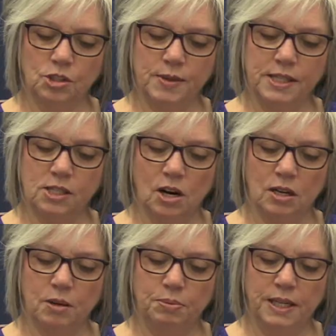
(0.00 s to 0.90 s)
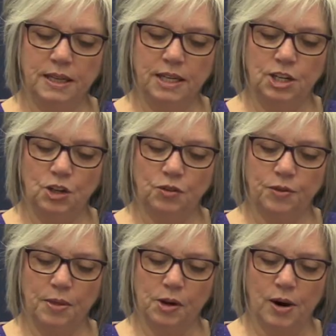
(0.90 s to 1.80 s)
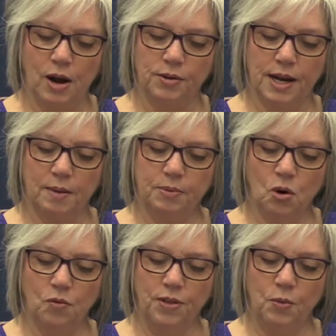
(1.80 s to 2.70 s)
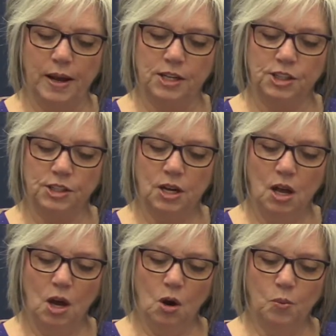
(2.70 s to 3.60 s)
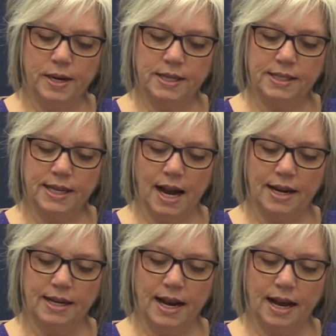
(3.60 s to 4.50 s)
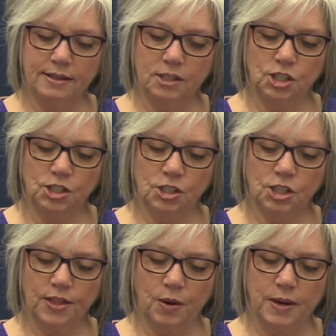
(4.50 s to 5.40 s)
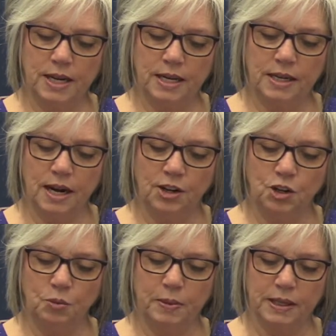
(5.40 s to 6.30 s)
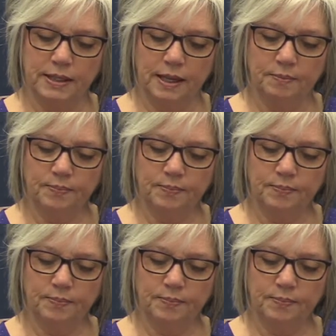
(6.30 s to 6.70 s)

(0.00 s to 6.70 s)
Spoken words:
start completely new from the ground up? Over the winter, we decided as a church that we needed a new building.